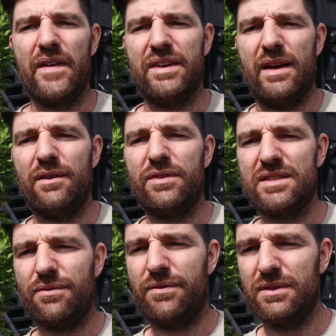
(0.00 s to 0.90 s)
Now if this
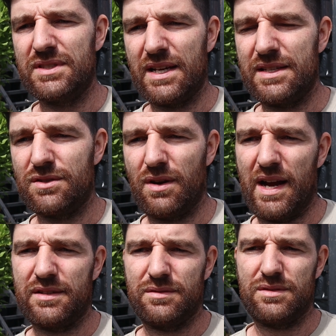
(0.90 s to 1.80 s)
filter is
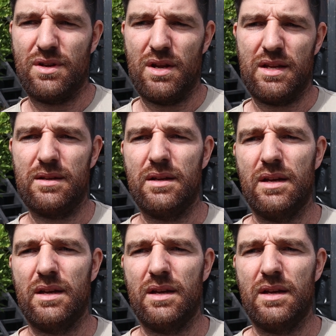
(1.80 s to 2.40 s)
cracked or dirty,